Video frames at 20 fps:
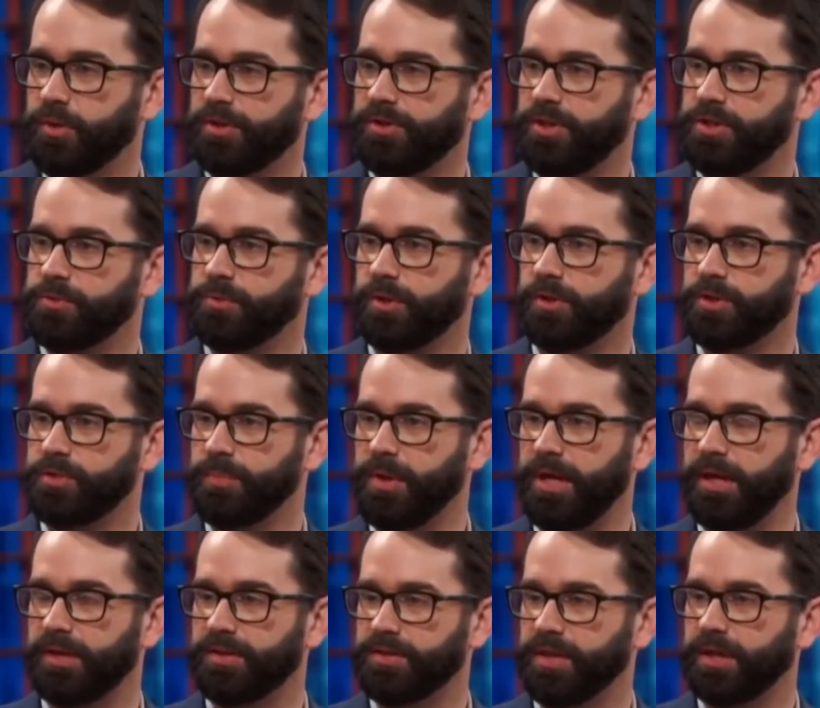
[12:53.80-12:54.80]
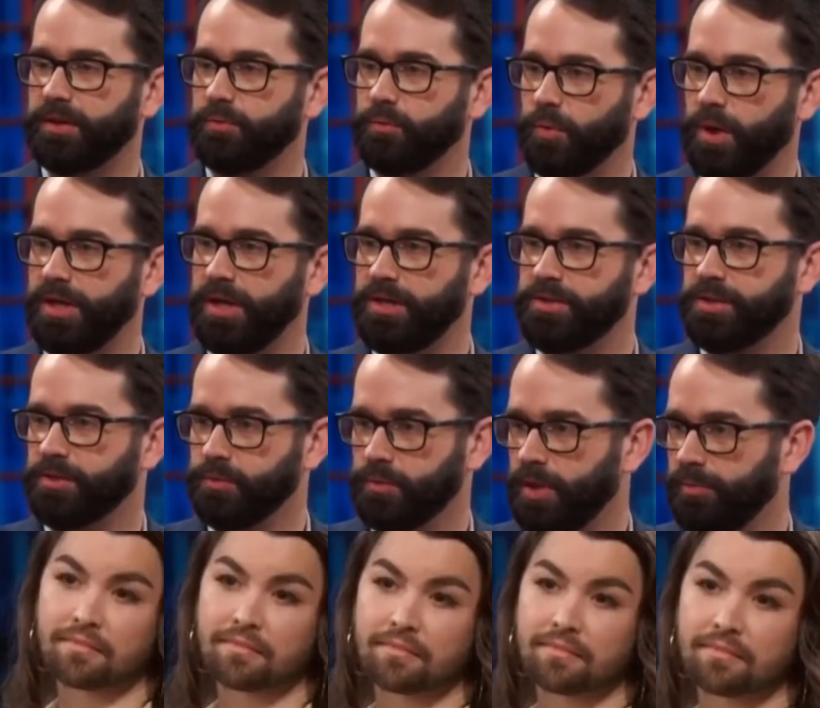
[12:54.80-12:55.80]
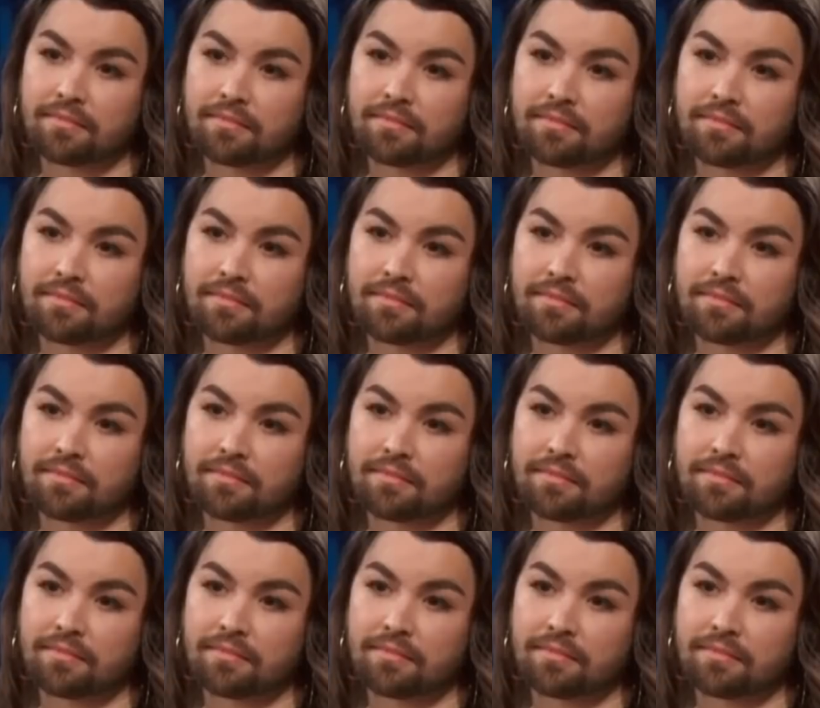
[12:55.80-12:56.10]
you what these words mean. Like, what is a woman?